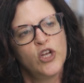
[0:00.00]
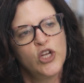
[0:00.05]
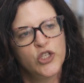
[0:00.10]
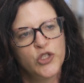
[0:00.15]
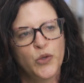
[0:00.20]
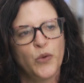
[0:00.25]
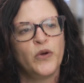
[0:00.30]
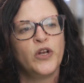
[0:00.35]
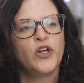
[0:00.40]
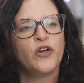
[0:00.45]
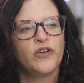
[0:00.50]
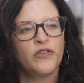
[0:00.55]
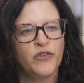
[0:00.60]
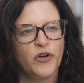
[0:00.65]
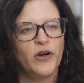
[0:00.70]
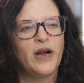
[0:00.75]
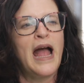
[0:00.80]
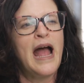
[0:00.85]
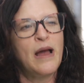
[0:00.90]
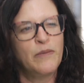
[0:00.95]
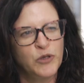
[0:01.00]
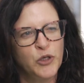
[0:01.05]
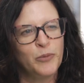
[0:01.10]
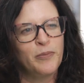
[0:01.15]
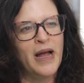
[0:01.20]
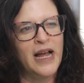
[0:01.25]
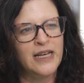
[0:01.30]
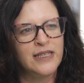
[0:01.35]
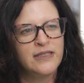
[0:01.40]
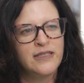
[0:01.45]
So we're looking for
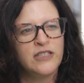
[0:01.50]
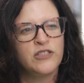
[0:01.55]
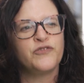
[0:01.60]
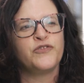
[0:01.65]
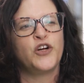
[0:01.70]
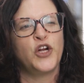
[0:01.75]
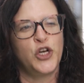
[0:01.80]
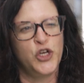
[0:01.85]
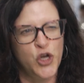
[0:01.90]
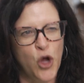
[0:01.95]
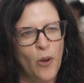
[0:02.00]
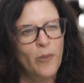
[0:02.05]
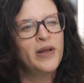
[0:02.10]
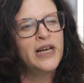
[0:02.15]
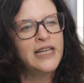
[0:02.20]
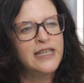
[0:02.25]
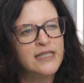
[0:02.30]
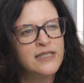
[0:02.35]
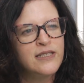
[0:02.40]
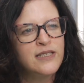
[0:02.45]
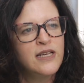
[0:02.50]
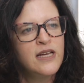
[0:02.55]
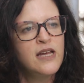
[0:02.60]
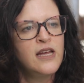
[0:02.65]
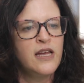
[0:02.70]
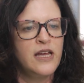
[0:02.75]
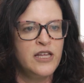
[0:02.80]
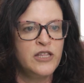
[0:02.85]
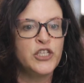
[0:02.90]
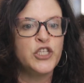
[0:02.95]
abnormalities, for anomalies
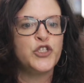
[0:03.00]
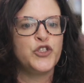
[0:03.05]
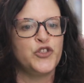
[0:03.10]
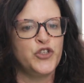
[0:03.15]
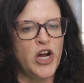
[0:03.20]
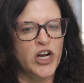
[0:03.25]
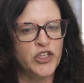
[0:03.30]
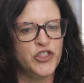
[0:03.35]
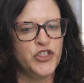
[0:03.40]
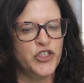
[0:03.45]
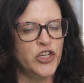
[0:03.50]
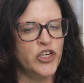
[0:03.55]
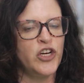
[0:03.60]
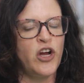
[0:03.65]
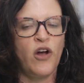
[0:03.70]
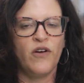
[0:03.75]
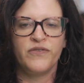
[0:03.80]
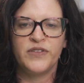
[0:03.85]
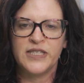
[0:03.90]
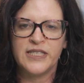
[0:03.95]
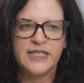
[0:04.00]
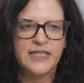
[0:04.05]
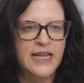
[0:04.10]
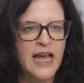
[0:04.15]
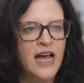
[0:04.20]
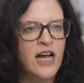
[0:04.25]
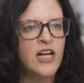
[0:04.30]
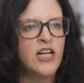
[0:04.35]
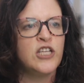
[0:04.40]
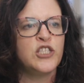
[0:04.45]
in the structure of the
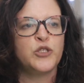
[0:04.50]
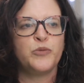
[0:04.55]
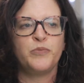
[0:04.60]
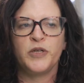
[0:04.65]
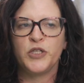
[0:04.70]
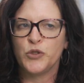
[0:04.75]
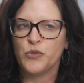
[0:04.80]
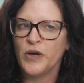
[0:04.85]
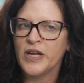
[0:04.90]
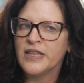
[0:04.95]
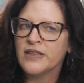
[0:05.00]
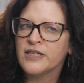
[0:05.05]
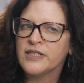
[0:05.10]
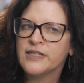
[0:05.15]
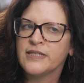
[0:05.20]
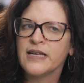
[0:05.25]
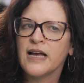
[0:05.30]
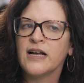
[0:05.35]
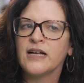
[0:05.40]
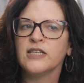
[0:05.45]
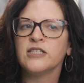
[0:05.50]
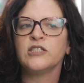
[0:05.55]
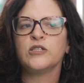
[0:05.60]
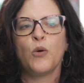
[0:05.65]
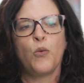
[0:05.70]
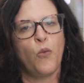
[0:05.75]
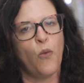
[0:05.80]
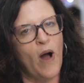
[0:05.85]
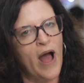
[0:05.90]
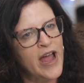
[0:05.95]
cells, between the cells, the
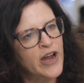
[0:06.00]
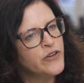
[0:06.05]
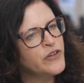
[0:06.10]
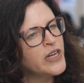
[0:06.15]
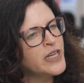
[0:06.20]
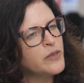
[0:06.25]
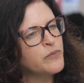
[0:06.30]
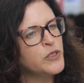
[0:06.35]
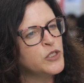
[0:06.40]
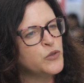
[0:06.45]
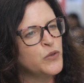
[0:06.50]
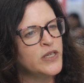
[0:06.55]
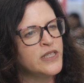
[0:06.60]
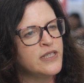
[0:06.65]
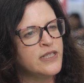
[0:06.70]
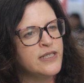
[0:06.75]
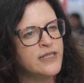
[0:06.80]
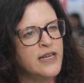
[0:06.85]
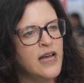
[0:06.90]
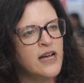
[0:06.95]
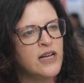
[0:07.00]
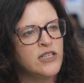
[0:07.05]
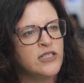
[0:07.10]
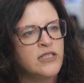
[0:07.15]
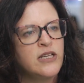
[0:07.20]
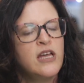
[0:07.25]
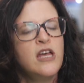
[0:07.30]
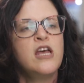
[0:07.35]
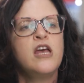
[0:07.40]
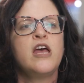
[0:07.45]
wiring between the cells,
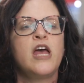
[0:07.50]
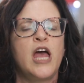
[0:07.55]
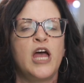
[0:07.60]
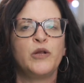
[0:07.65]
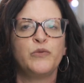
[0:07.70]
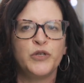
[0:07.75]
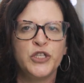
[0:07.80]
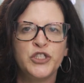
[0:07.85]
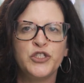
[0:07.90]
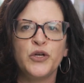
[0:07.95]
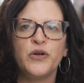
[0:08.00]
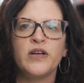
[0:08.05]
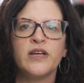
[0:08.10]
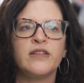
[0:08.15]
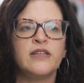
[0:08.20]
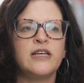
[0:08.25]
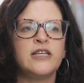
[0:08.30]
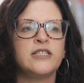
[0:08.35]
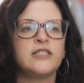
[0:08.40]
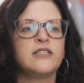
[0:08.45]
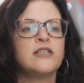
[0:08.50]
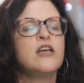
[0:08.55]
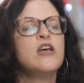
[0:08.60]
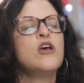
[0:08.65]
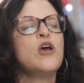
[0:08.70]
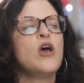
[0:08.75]
and we're doing this